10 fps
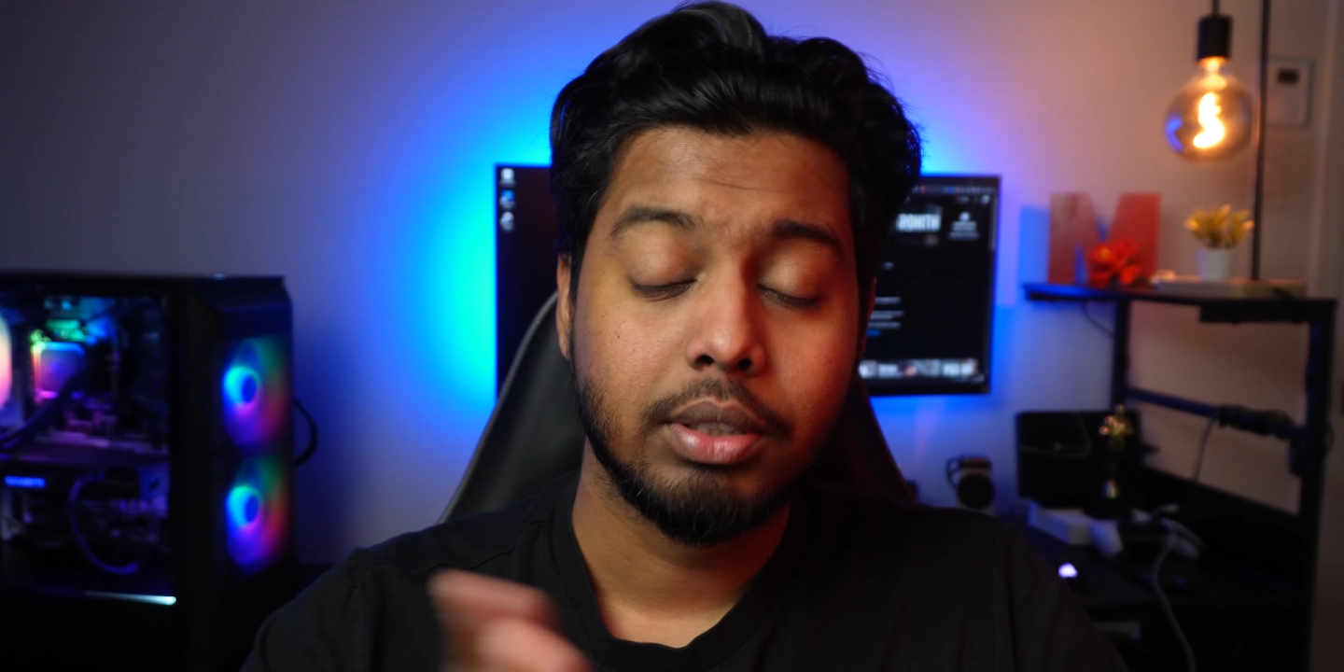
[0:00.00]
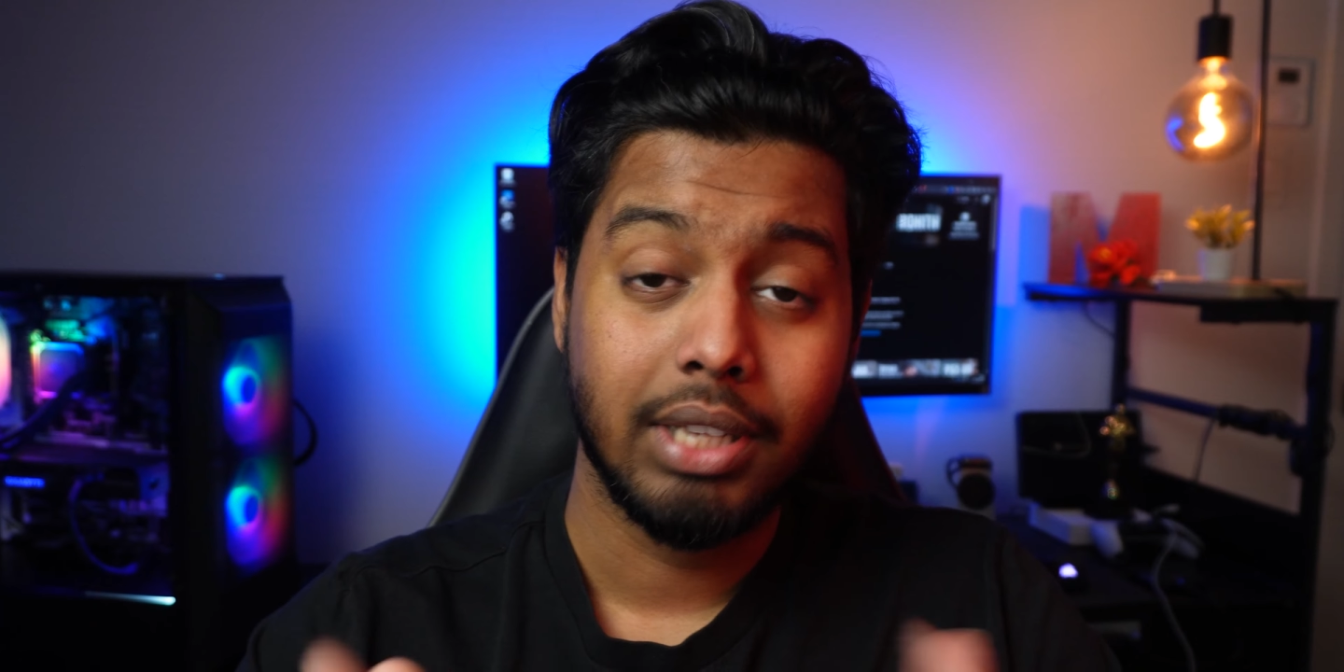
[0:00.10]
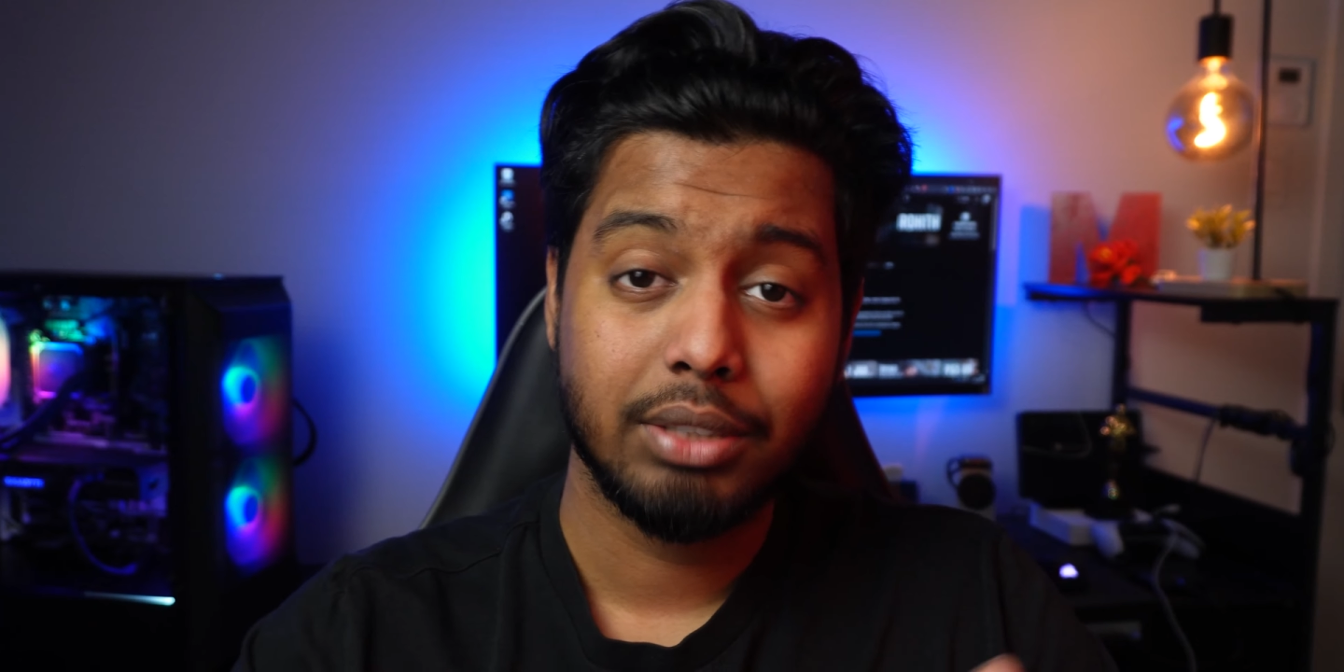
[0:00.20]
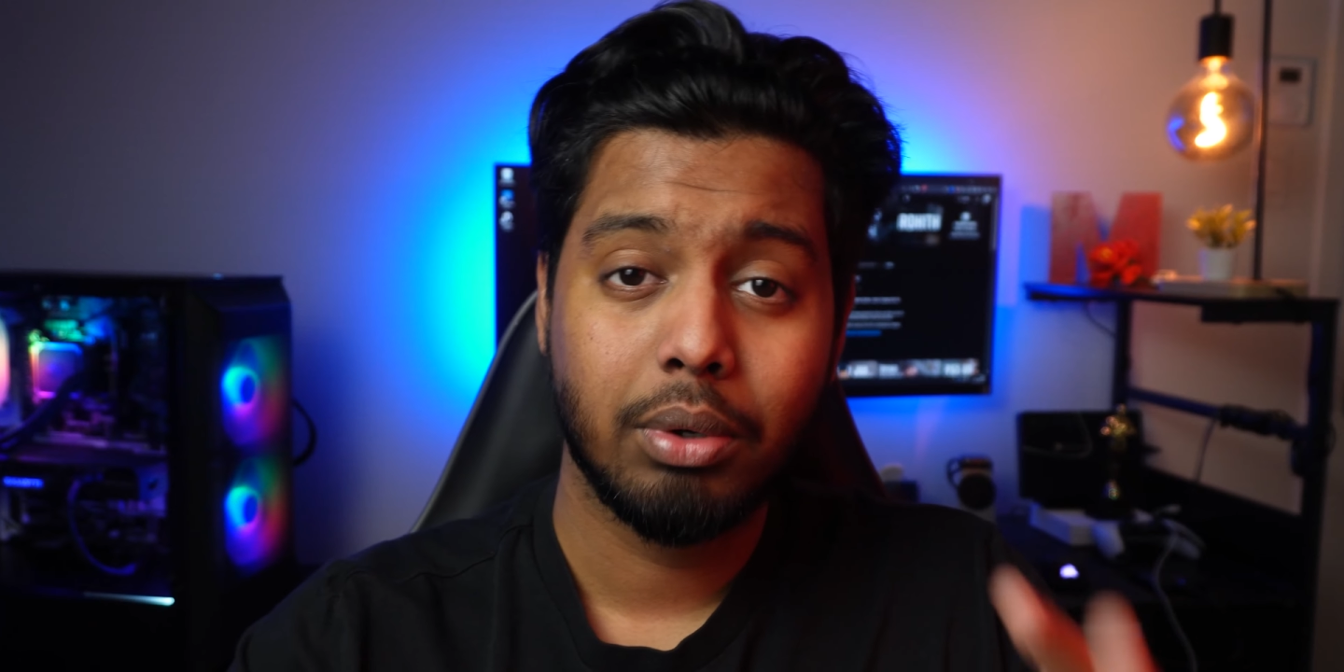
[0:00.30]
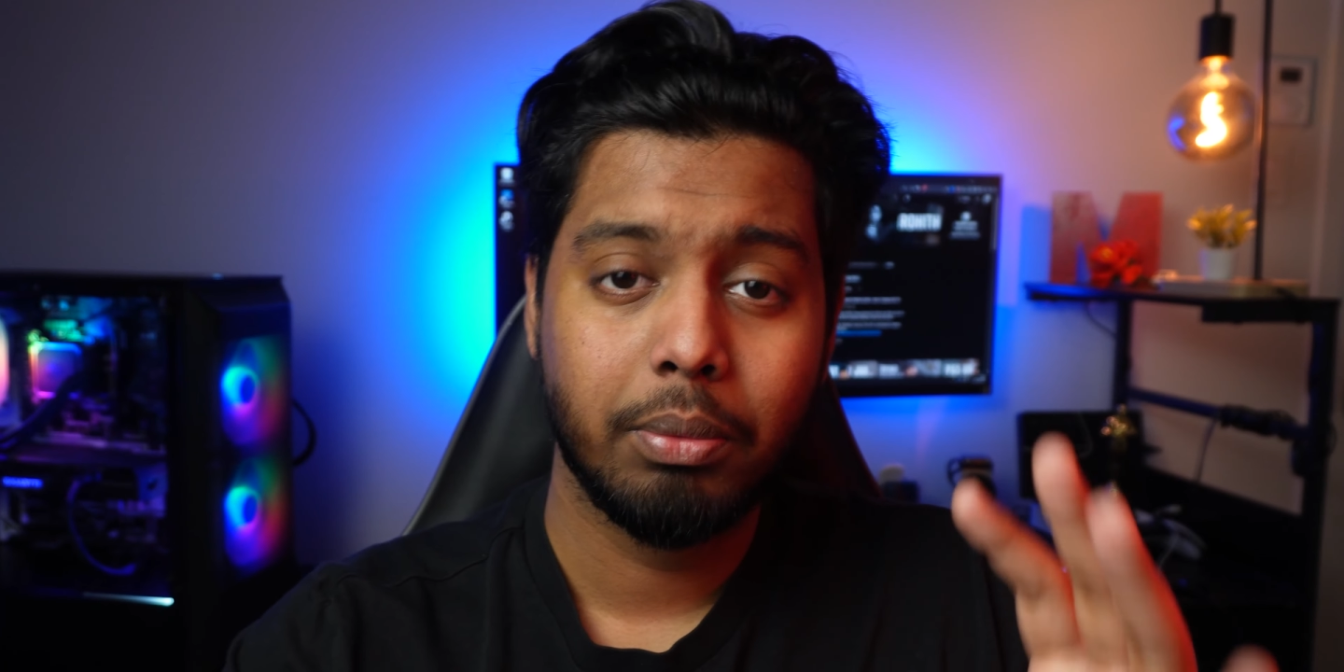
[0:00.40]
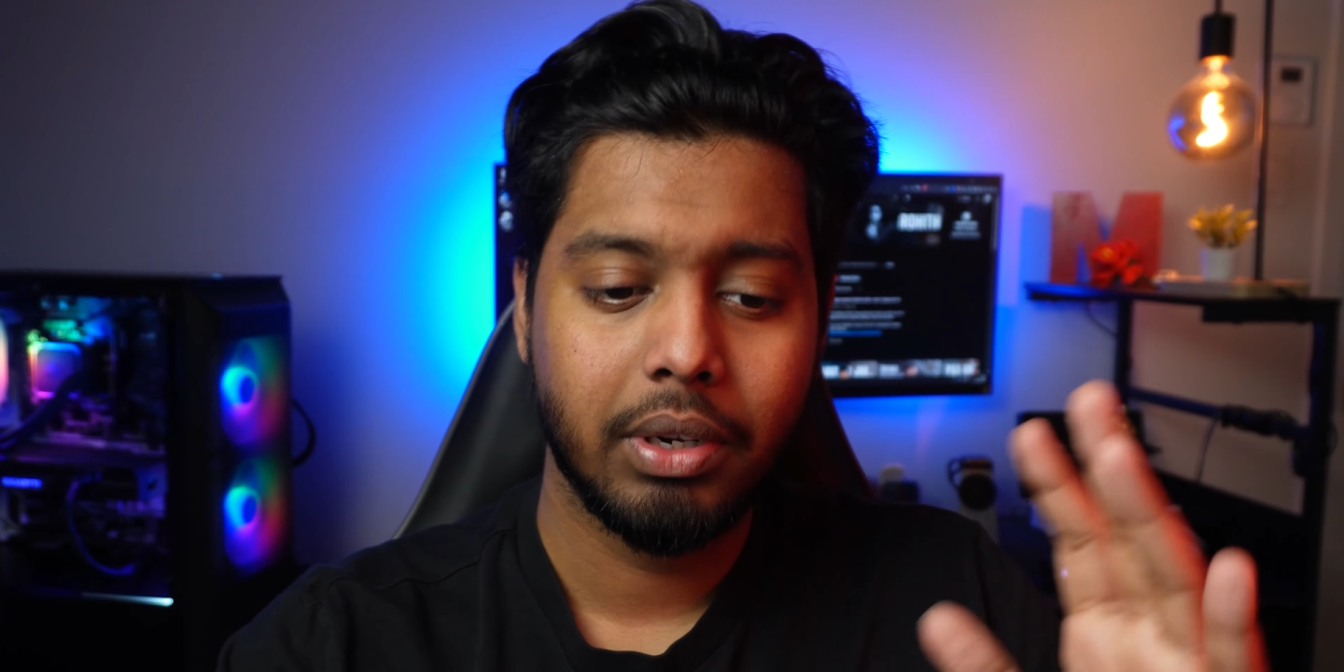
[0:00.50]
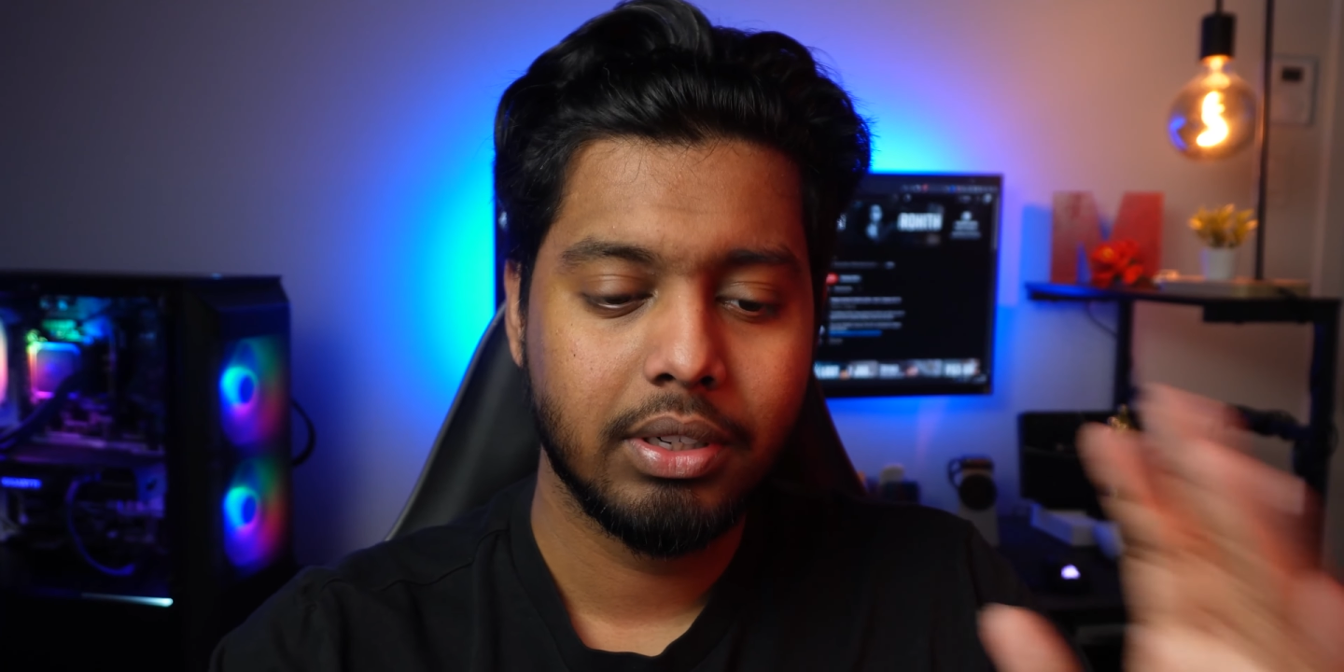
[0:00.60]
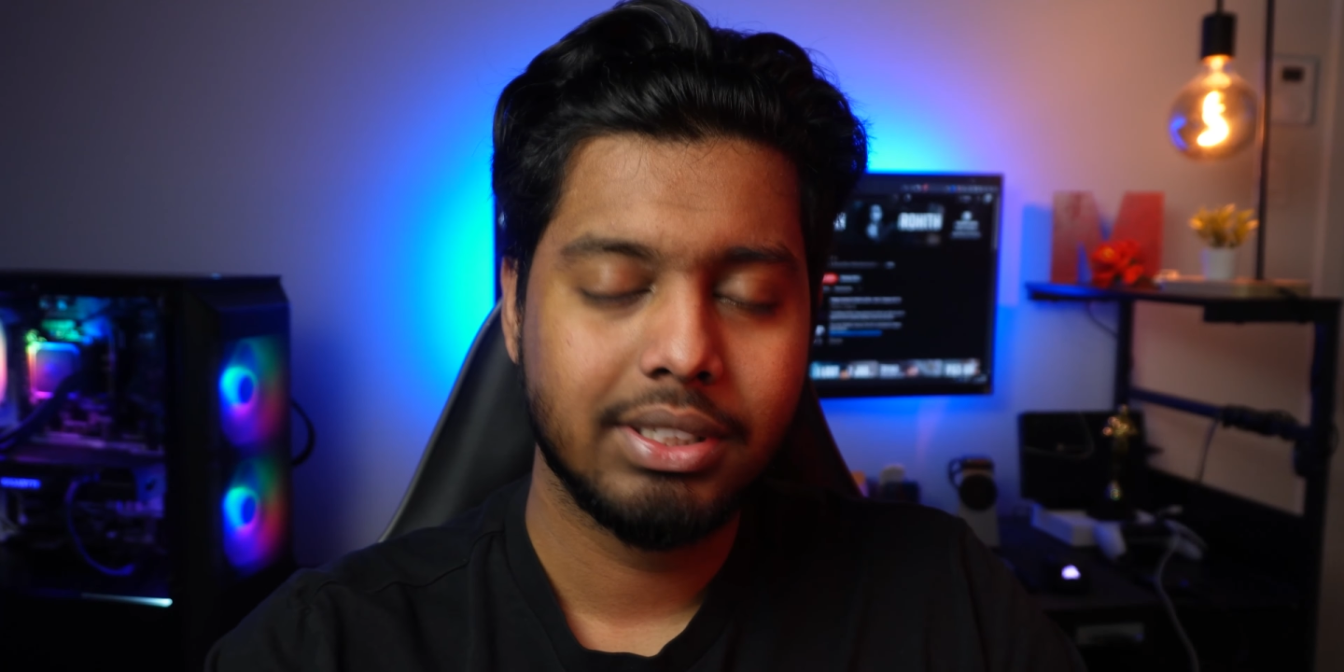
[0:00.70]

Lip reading: So that's what we're going to